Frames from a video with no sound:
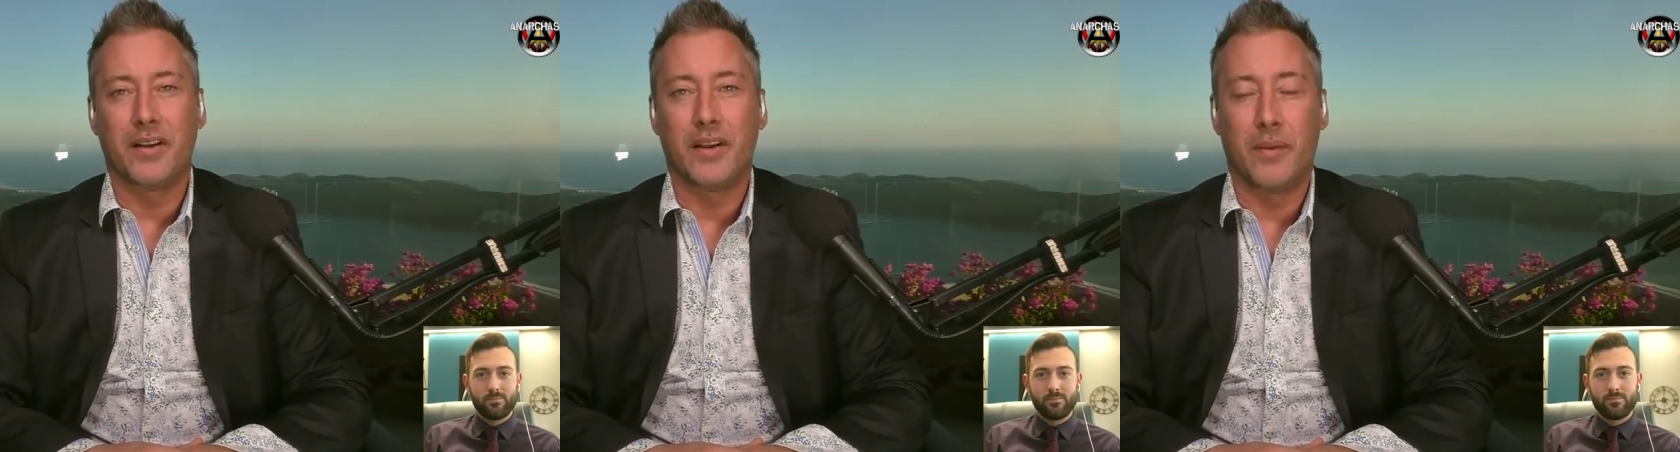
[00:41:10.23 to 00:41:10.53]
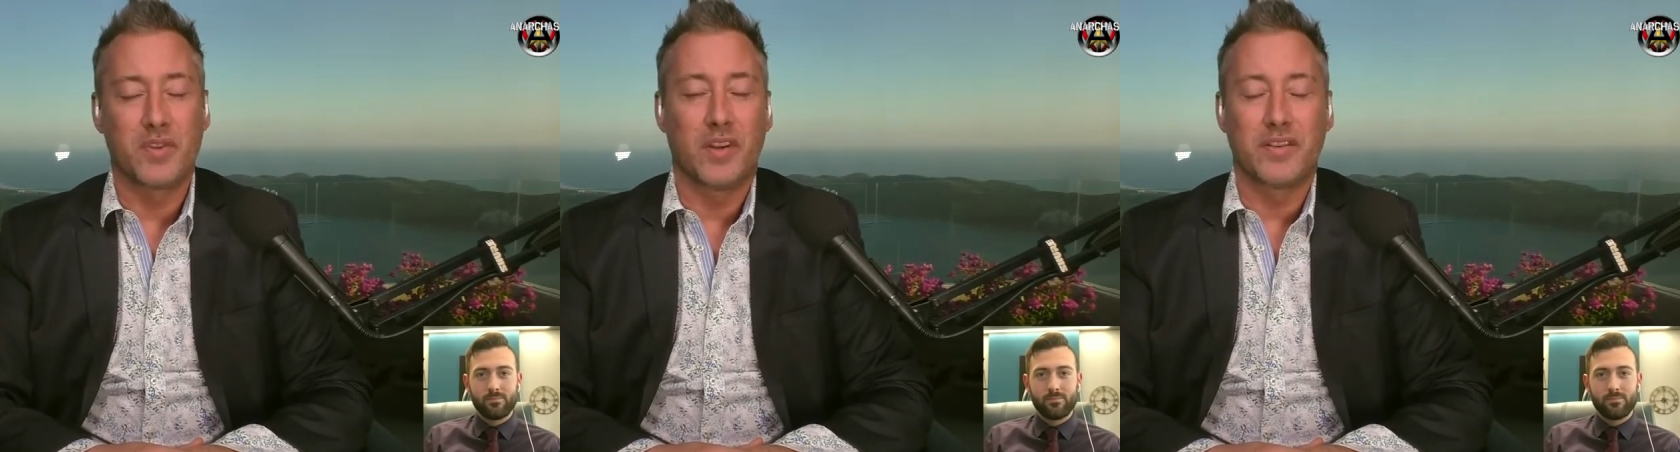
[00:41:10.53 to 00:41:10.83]

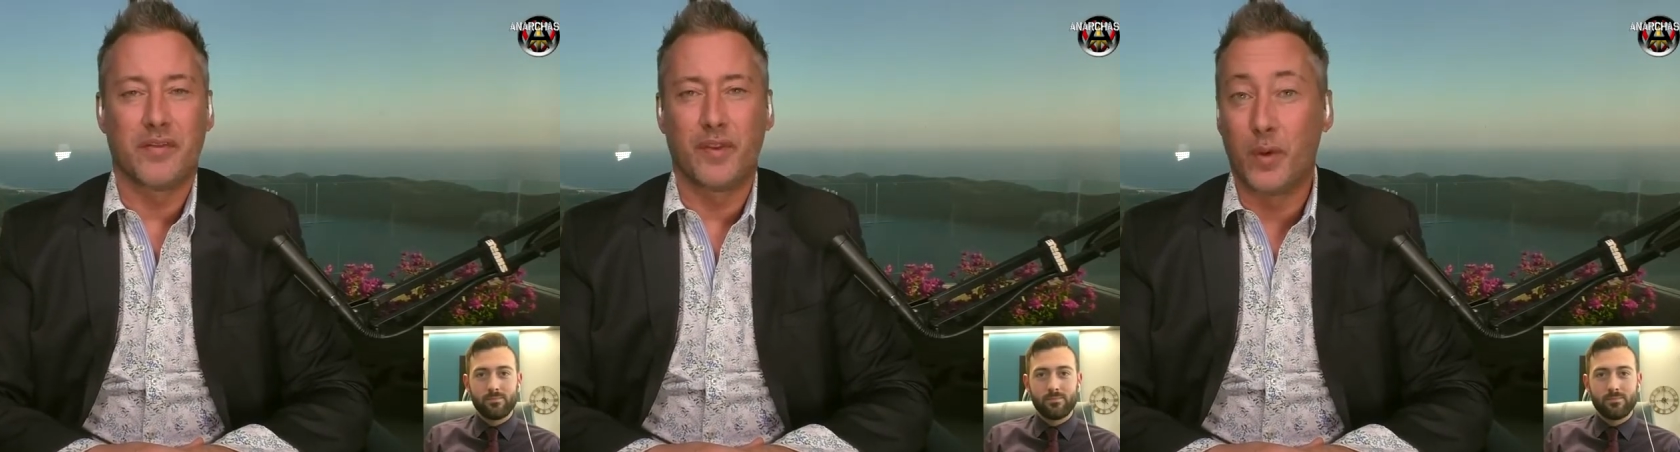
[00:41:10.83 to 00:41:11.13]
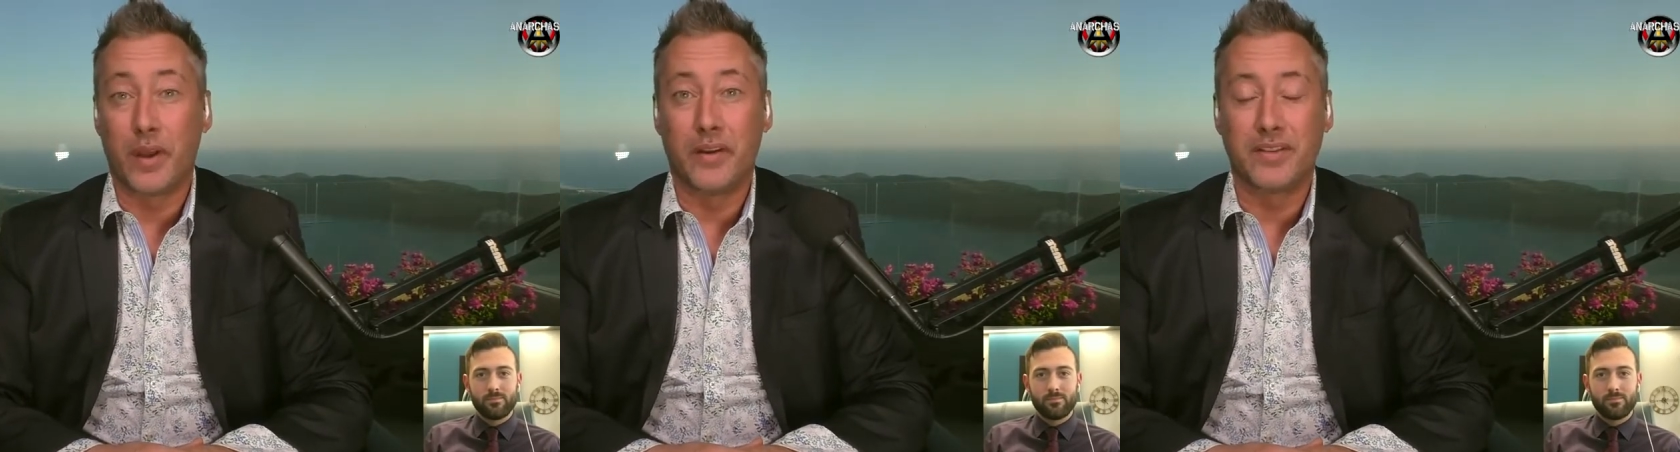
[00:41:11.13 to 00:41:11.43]
Speaker 1: and I'm sure there's a
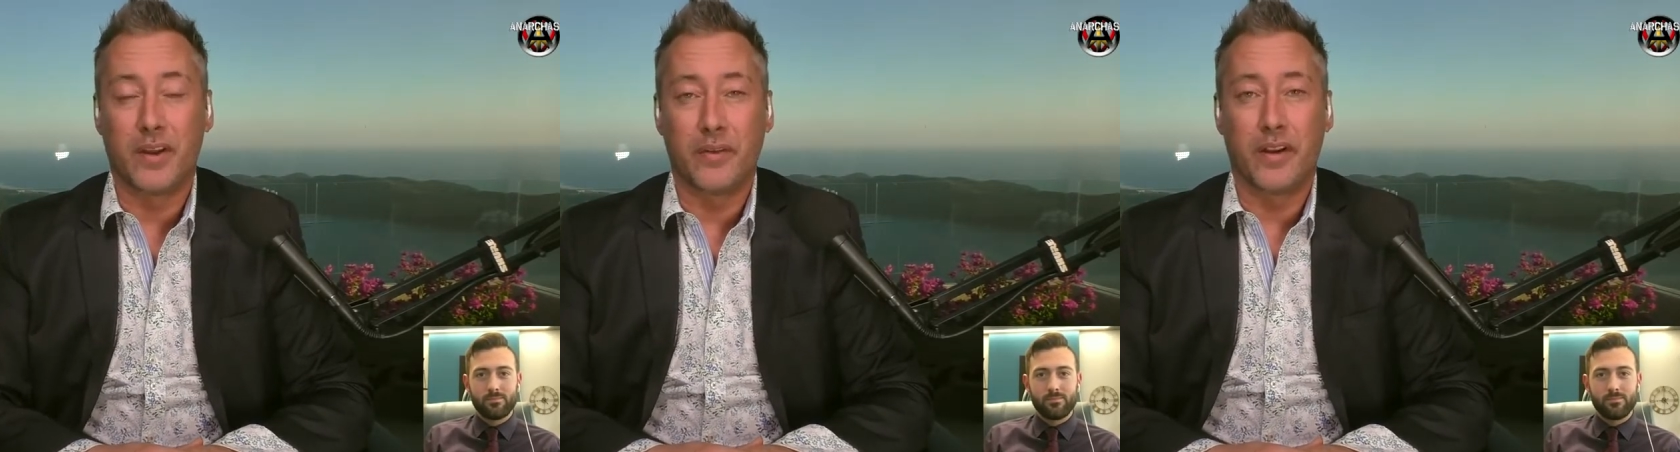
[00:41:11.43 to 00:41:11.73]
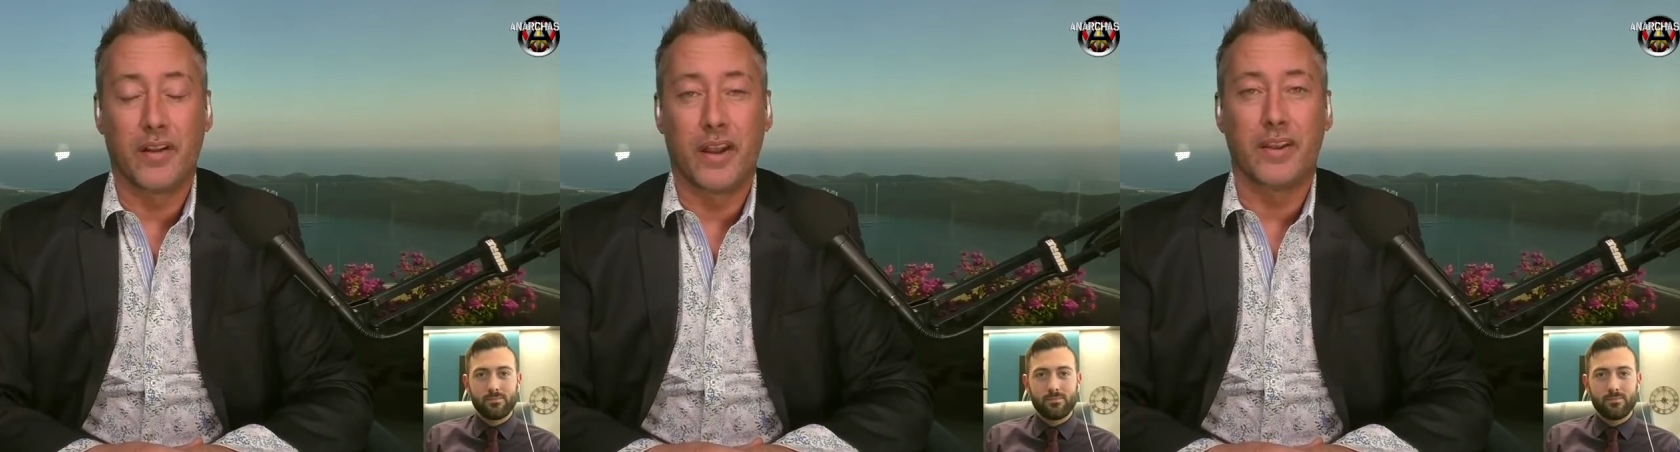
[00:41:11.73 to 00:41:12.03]
few others
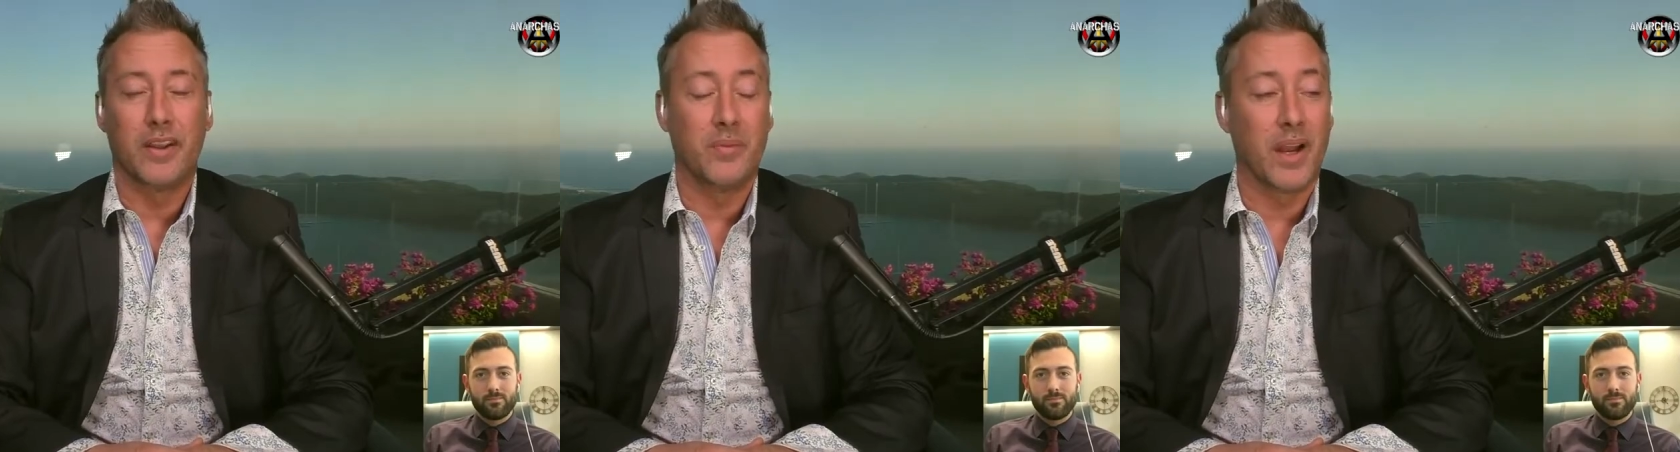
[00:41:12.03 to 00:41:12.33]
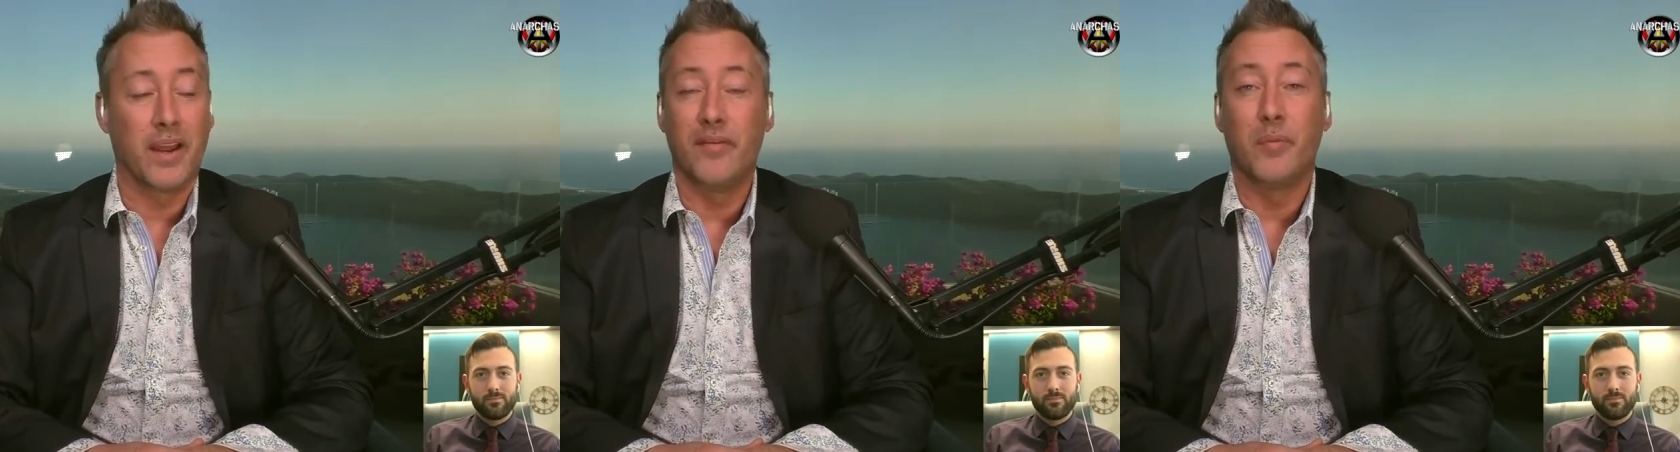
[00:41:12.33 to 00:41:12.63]
out there like
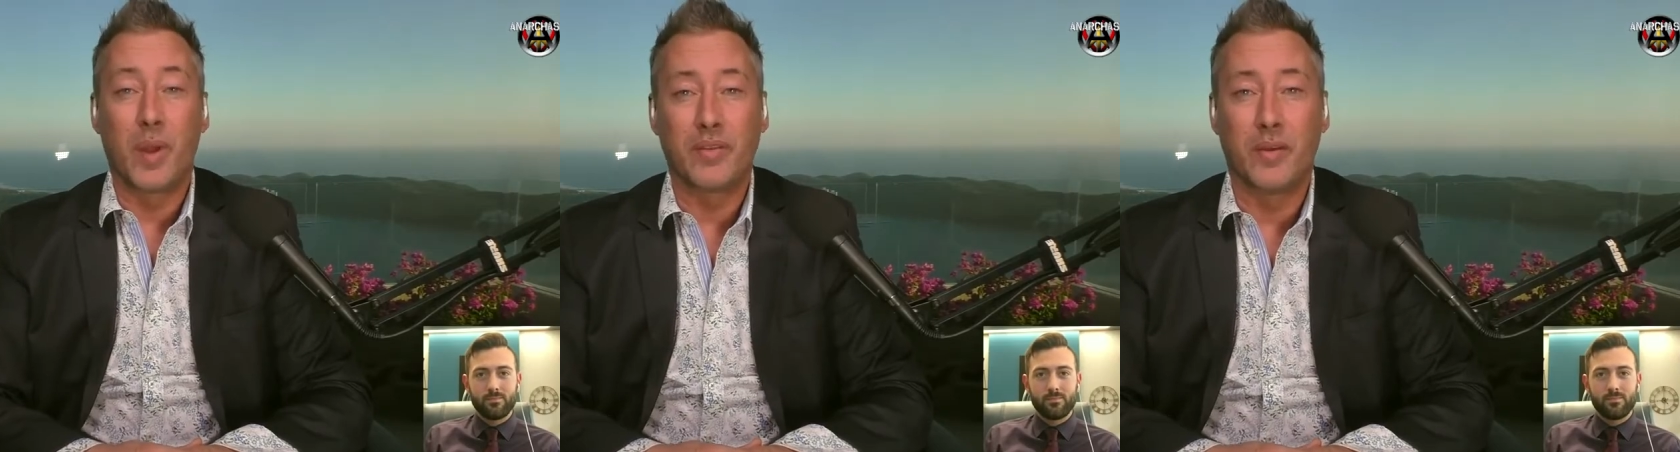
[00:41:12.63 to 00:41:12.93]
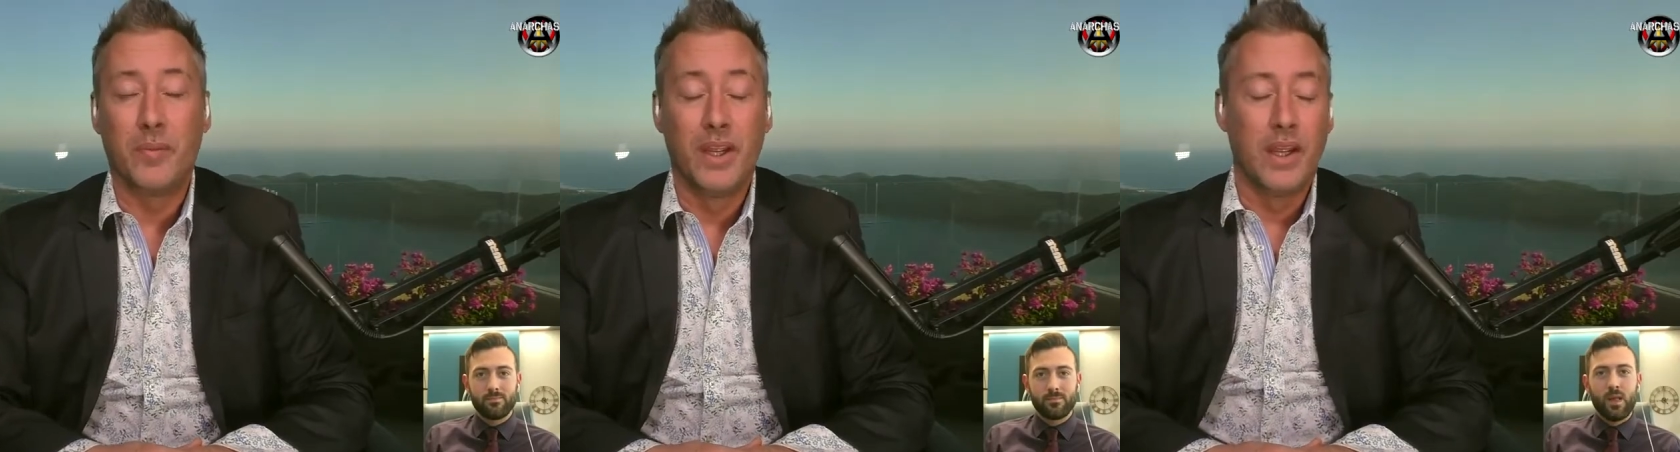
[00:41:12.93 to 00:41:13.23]
you, but I haven't met them.